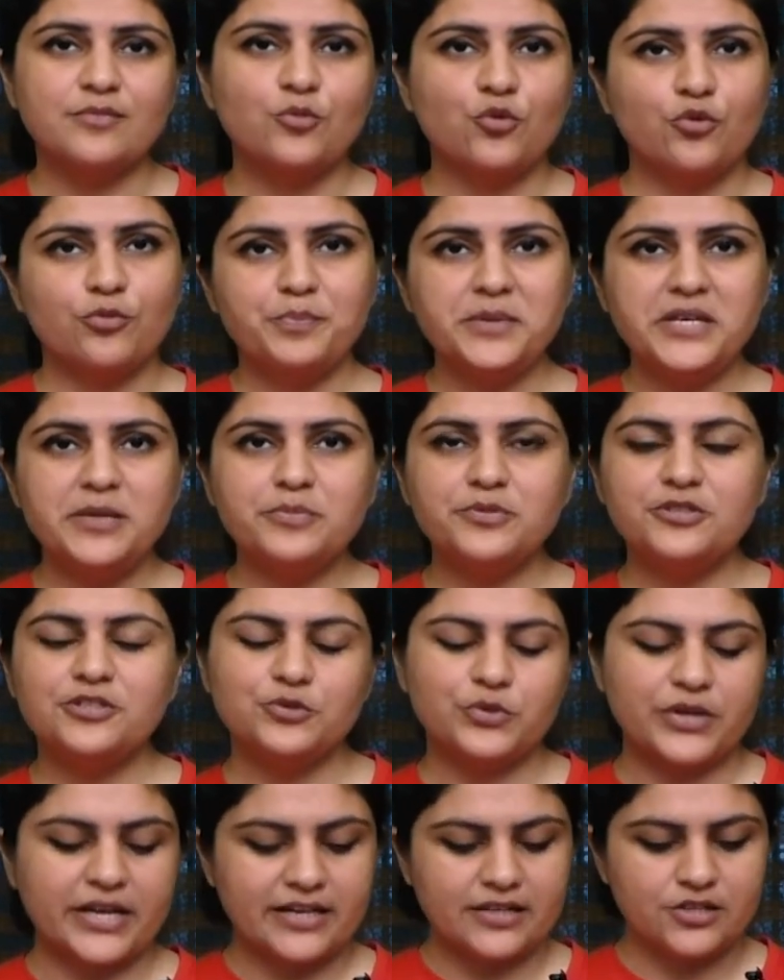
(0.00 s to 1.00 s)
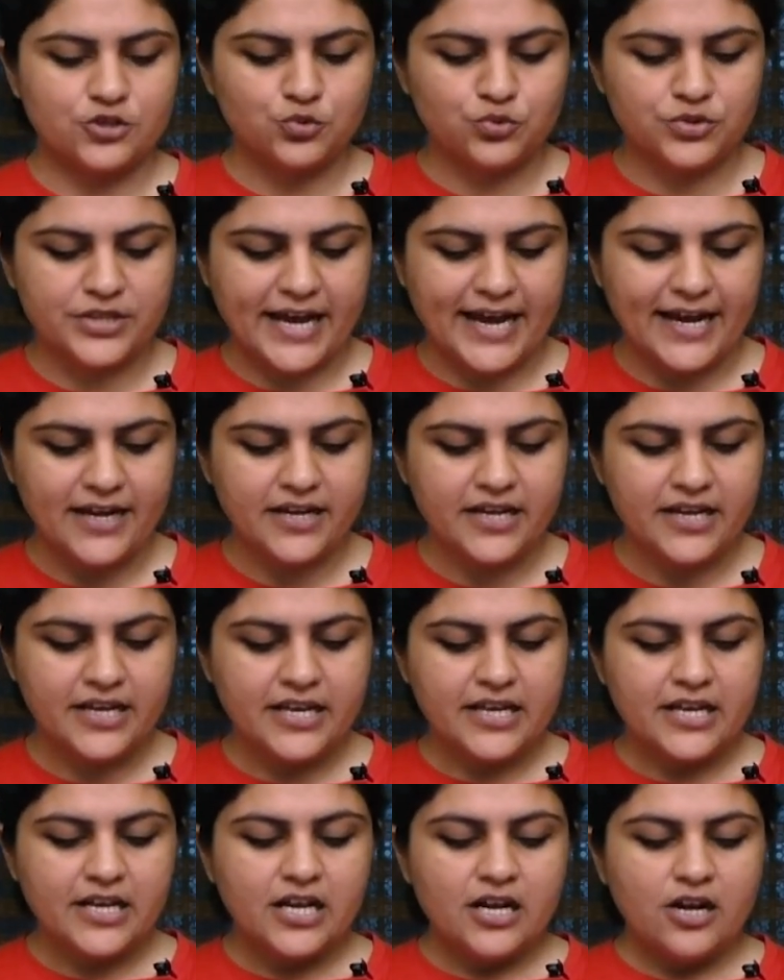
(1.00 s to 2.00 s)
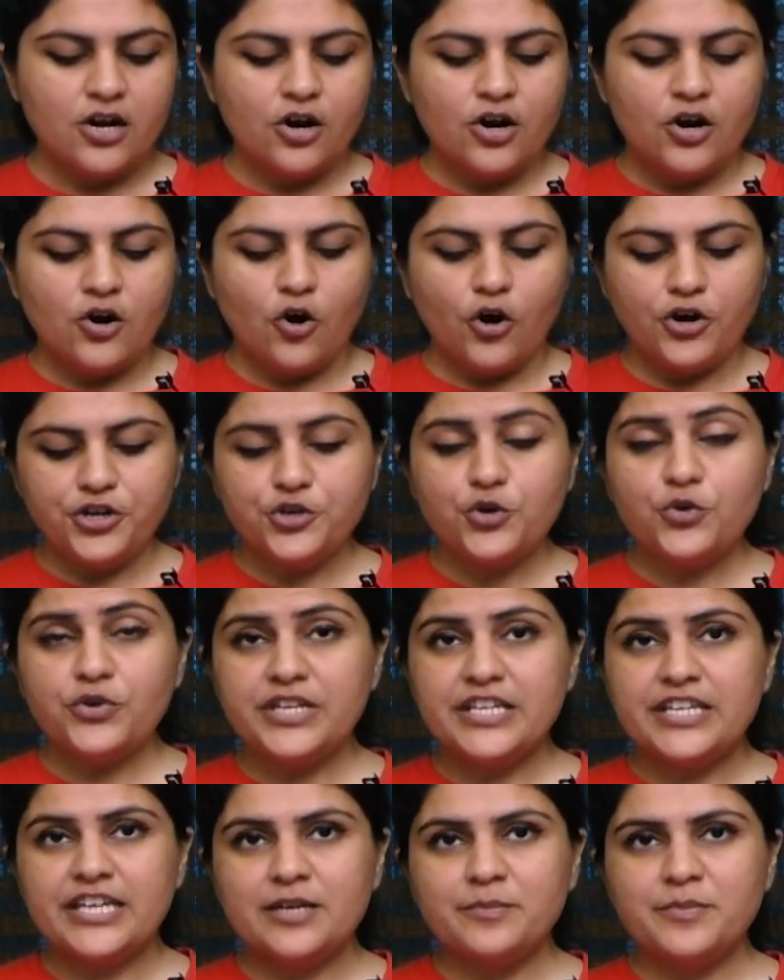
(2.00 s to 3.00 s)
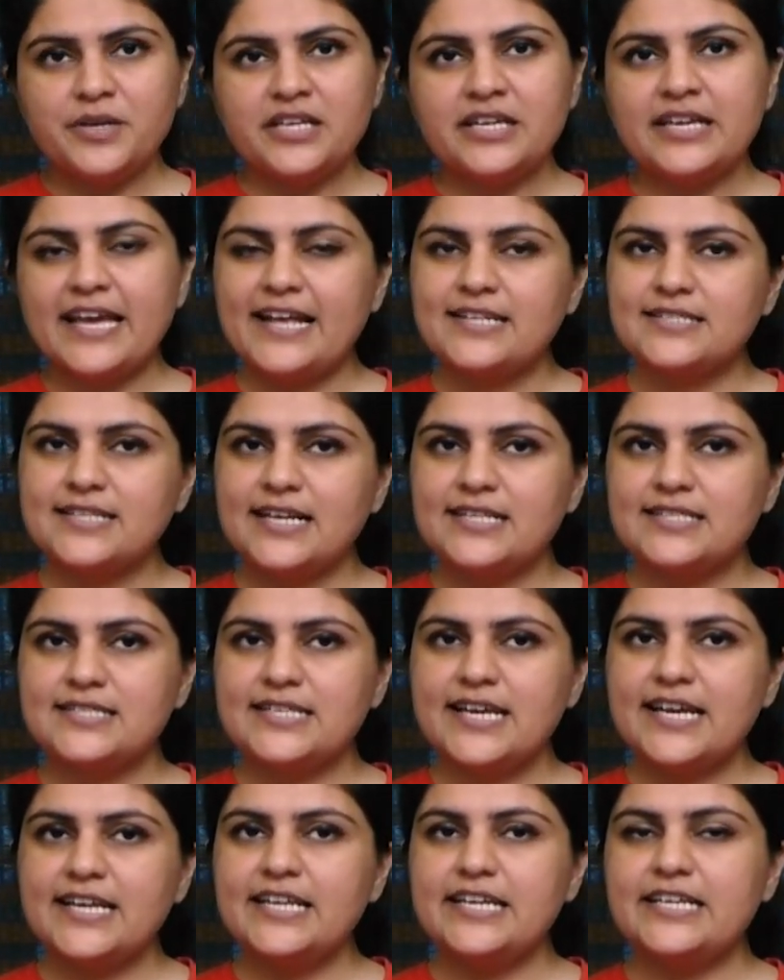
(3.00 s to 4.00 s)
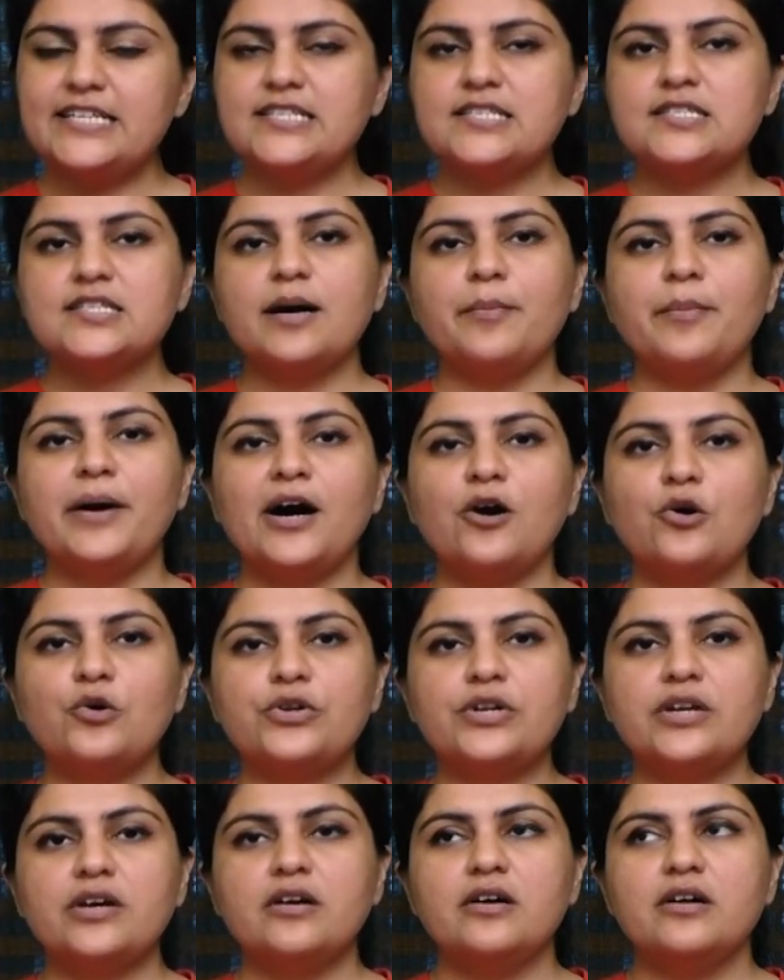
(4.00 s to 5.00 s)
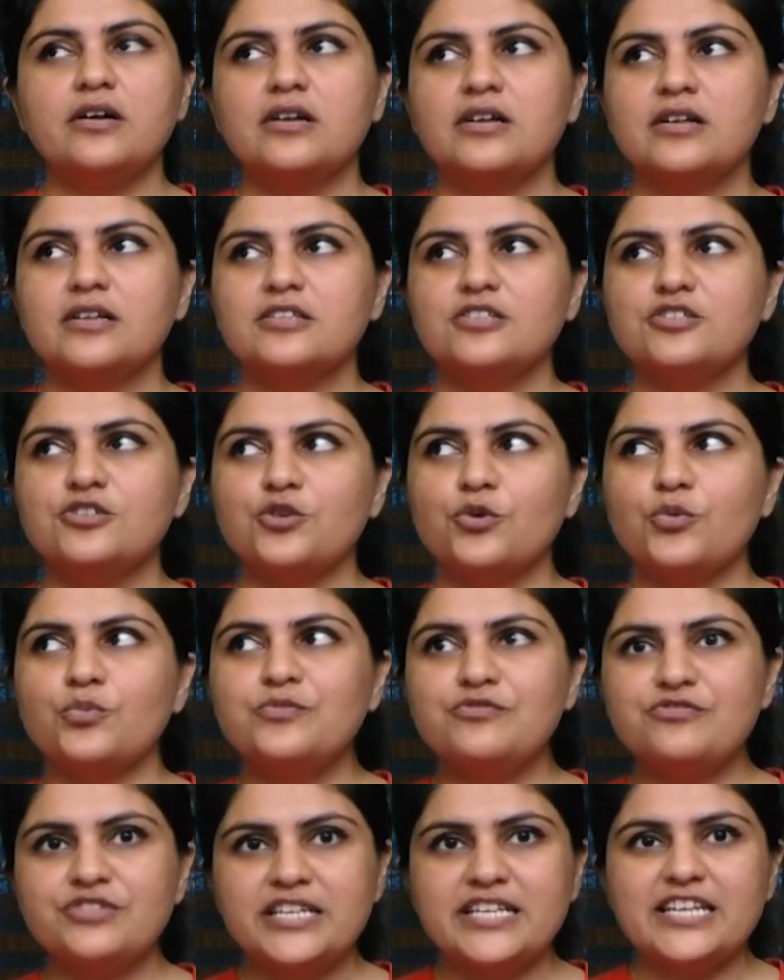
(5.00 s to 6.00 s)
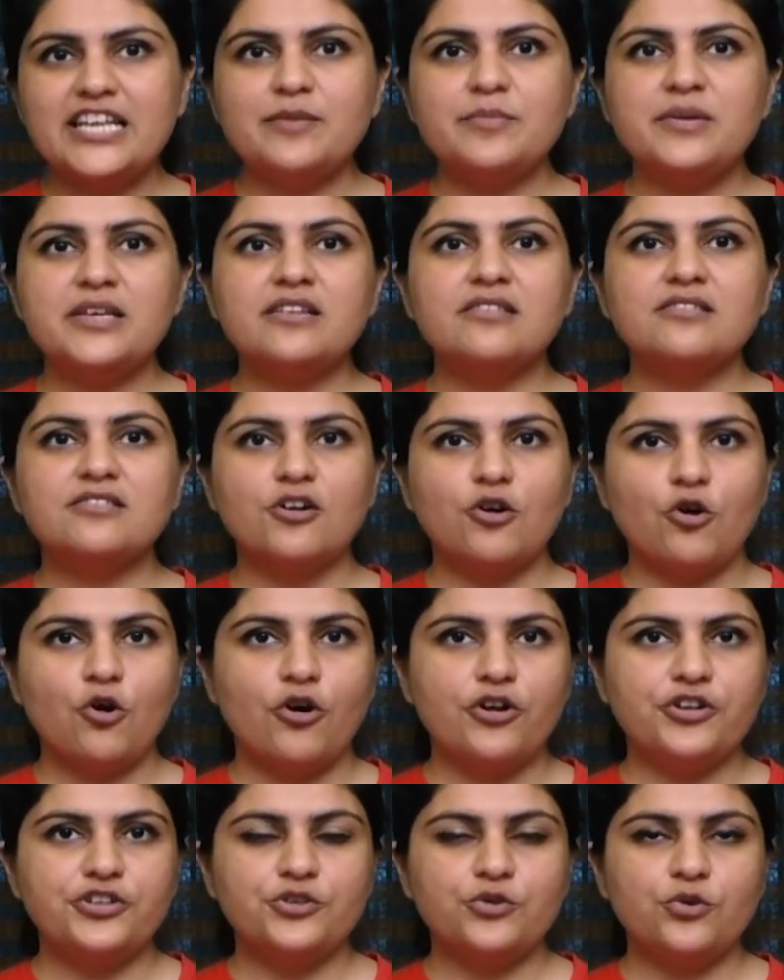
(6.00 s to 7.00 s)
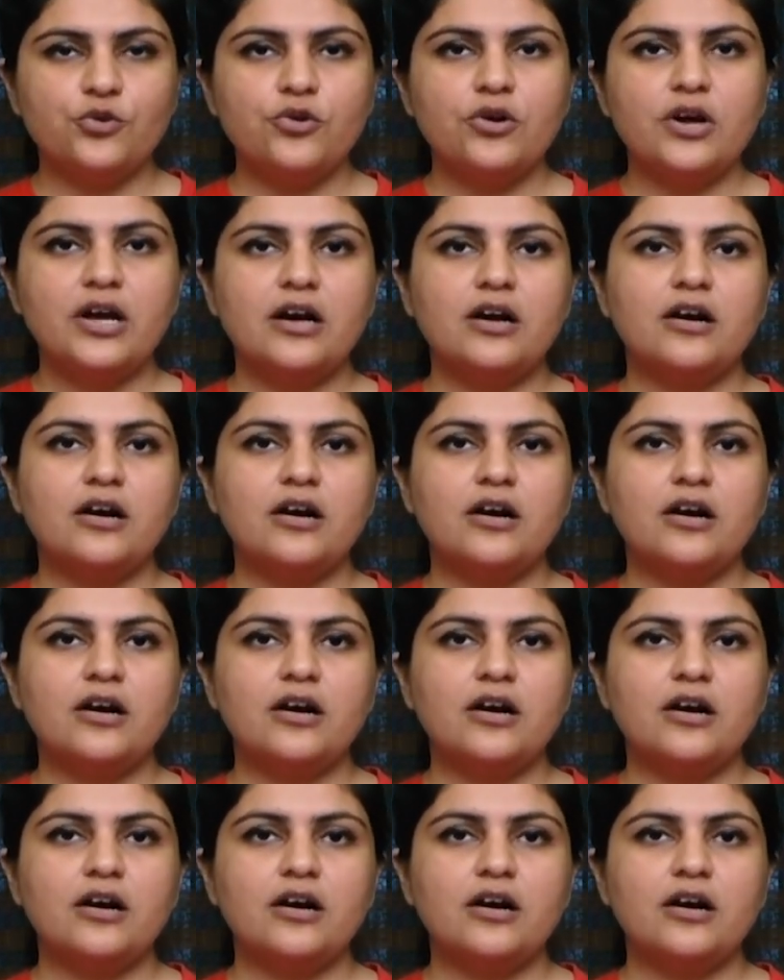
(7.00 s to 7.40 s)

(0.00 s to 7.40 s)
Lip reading: more people, you can do that. Audio renaming, as I said, it is about renaming the audio.